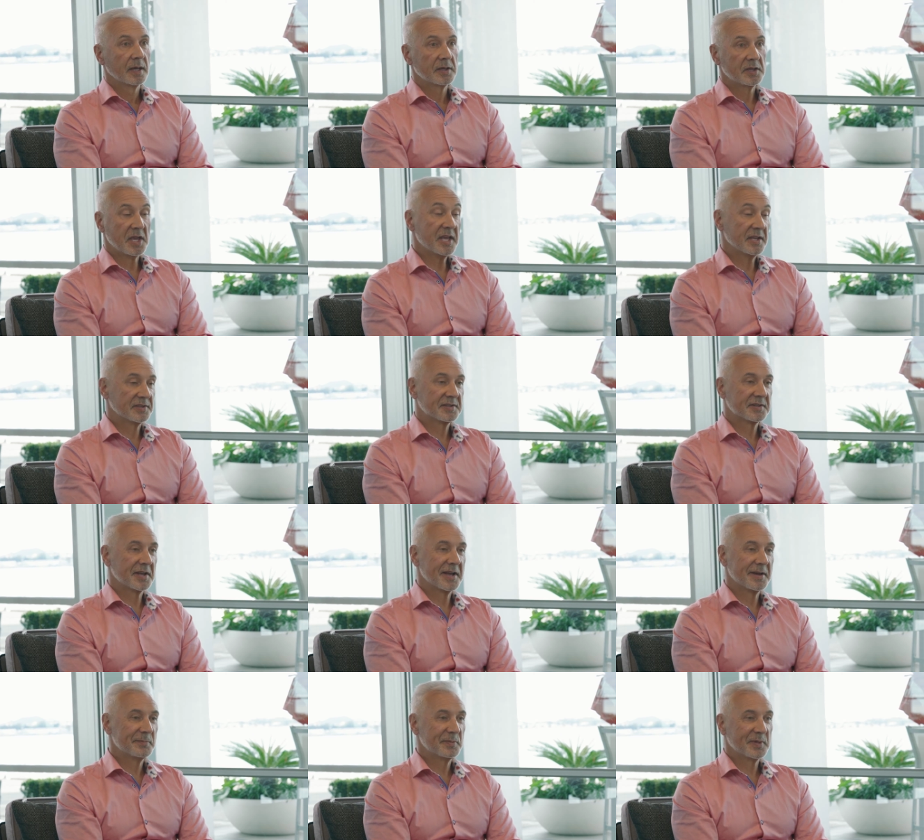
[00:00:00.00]
Yes,
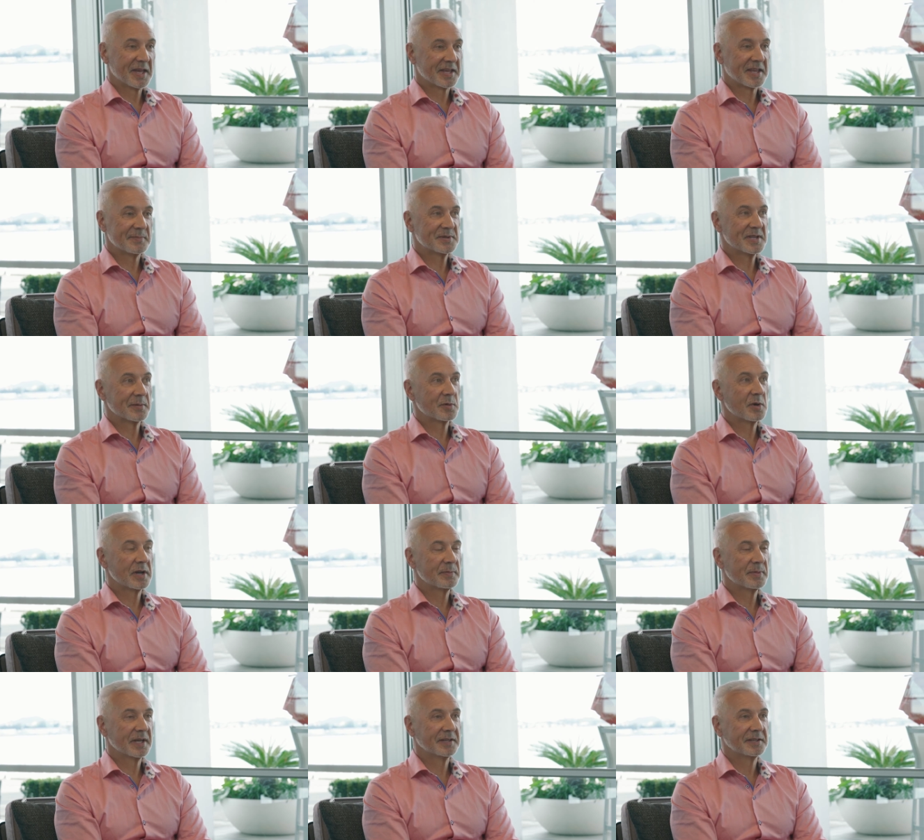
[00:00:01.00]
um, that That's comes amazing.
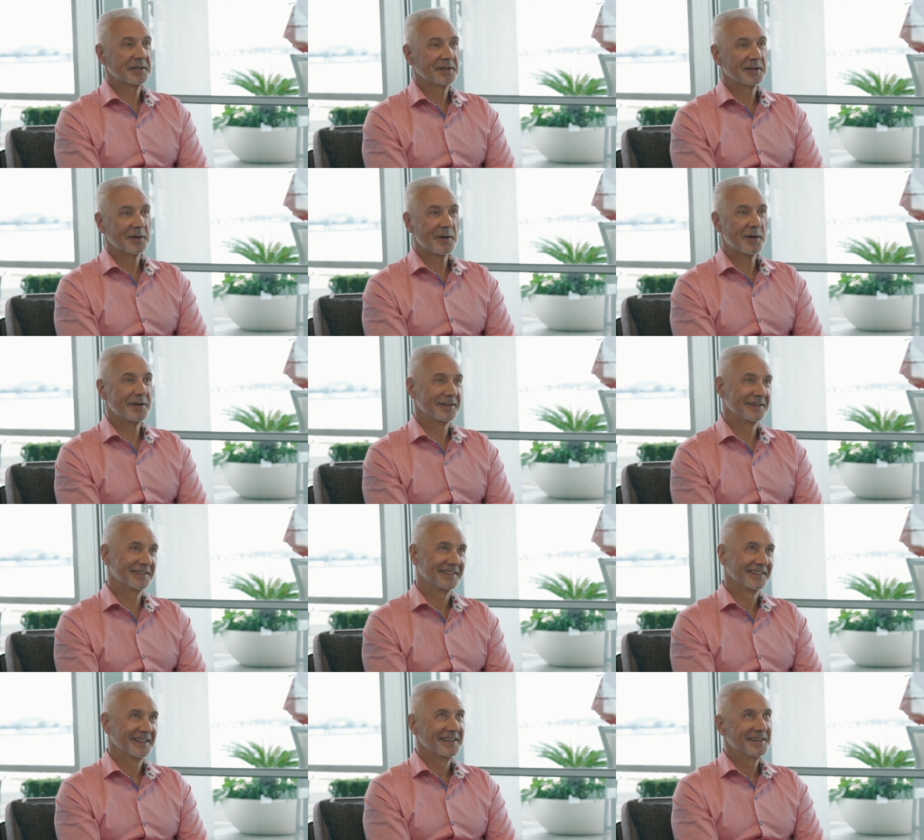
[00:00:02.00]
up quite a bit. Oh,
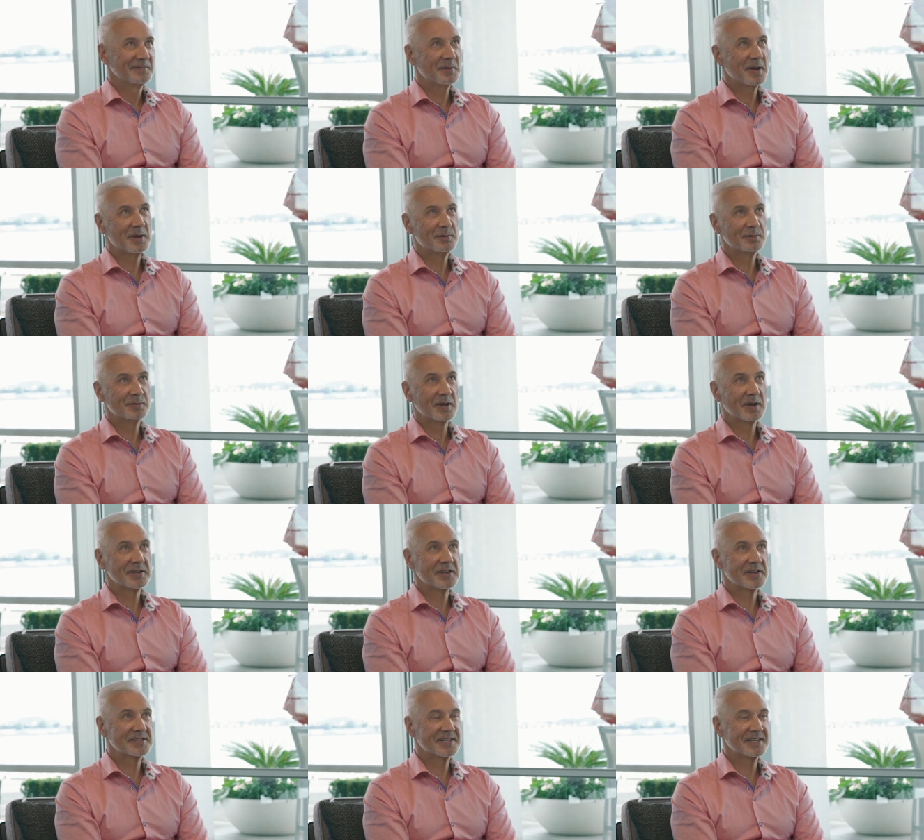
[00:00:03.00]
well,
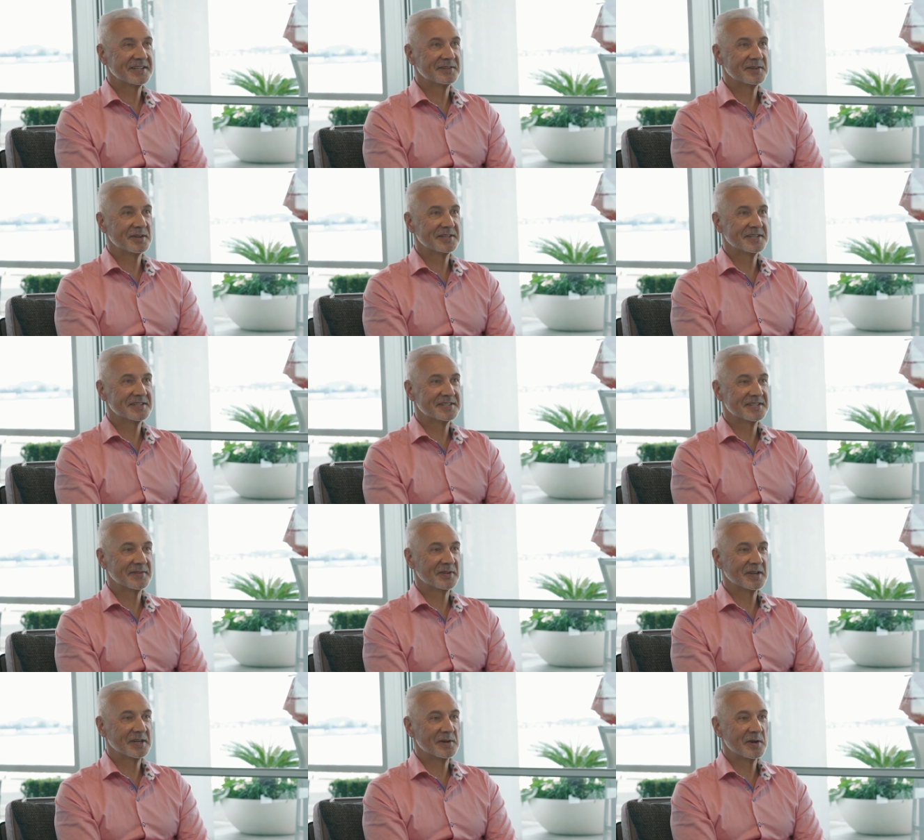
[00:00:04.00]
I, I said it in
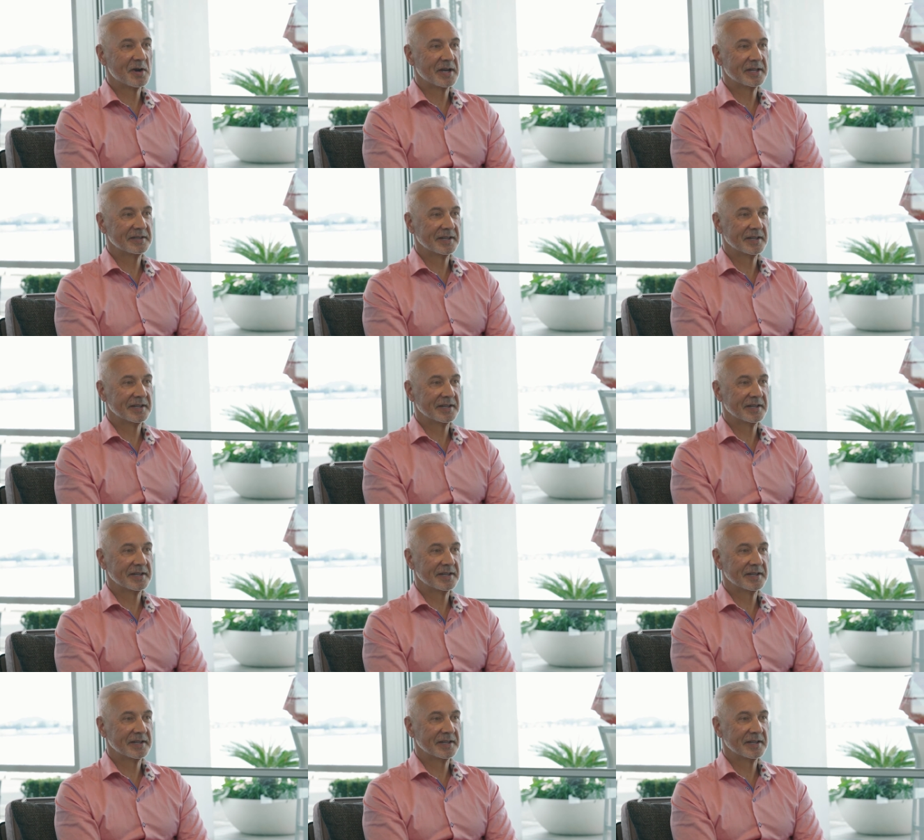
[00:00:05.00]
1979.